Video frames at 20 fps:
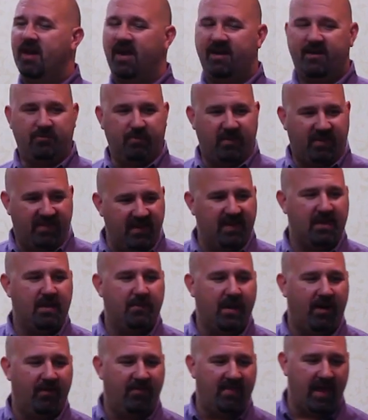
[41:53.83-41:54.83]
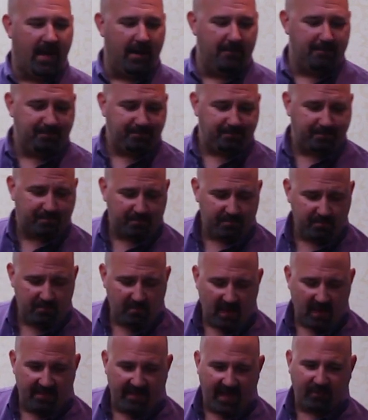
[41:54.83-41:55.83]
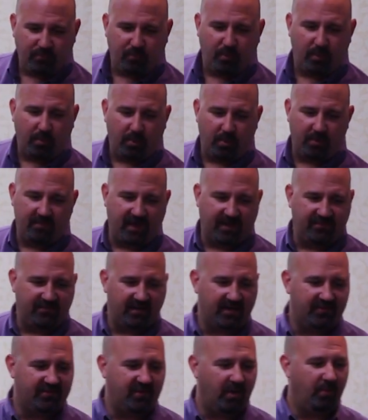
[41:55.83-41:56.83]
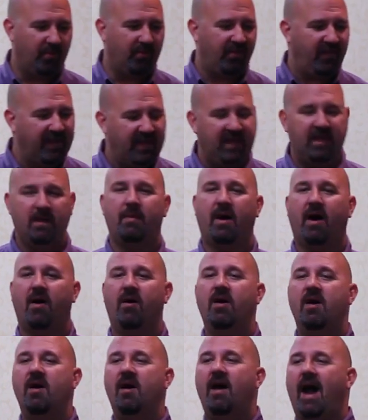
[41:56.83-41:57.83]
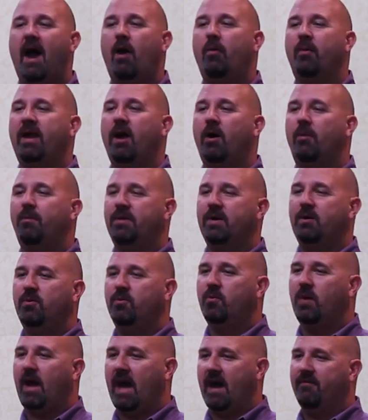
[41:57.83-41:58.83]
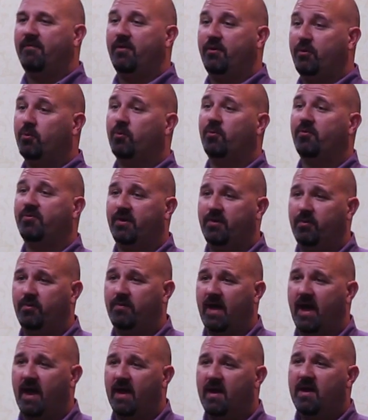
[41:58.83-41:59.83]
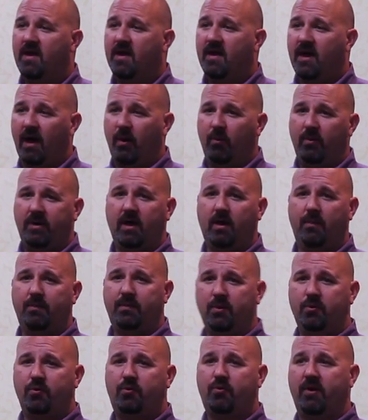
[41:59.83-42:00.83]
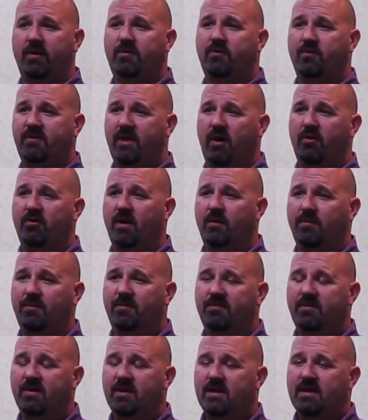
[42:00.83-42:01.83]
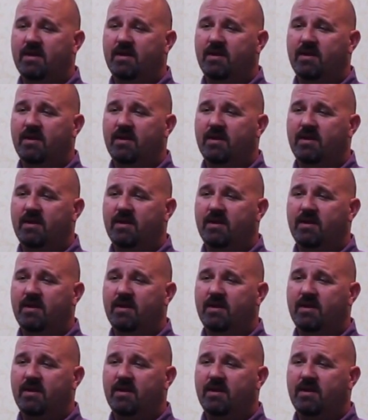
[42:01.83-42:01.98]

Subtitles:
And as we think about that, that's where we're investing. So we're thinking about how we help you have the tools to do that, how we help you create those outcomes.